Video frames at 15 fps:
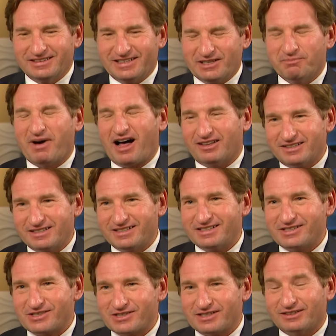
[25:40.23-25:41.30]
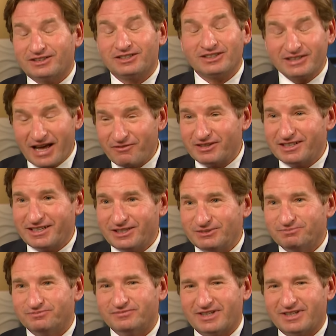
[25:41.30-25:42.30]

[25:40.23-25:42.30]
in politics, a little levity